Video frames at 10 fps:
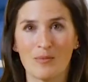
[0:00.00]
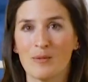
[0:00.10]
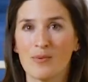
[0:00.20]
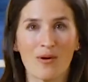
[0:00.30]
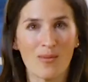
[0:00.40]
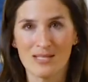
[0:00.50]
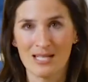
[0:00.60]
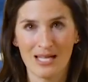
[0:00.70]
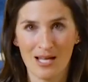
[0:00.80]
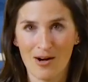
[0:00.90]
People are always
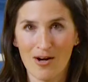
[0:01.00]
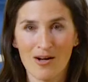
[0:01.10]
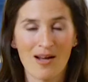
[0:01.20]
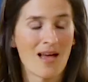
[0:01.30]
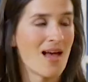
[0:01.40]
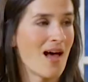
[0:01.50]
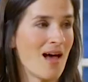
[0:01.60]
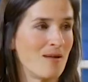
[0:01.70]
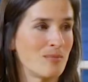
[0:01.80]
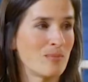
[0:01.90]
gonna get hurt,
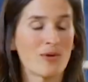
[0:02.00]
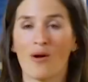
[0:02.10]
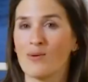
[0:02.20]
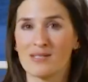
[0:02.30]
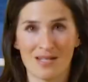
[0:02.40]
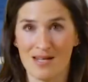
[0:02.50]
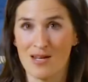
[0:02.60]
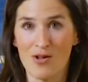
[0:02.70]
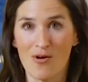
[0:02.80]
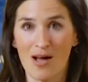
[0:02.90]
and people are always gonna
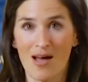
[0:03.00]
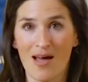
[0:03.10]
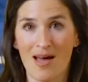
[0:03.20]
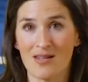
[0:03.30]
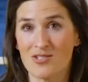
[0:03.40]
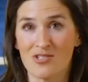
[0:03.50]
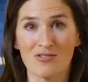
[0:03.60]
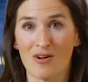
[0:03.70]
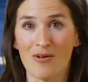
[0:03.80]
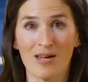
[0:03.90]
need yoga, and it's
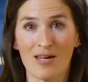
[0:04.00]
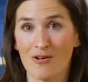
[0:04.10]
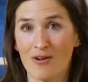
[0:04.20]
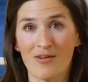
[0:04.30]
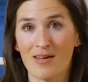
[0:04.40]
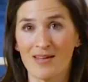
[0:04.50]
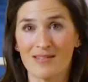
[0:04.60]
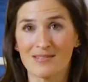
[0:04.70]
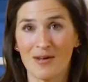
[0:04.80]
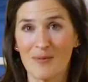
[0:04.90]
just growing and growing,
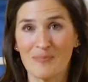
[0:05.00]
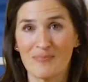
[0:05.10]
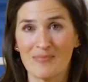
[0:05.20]
so.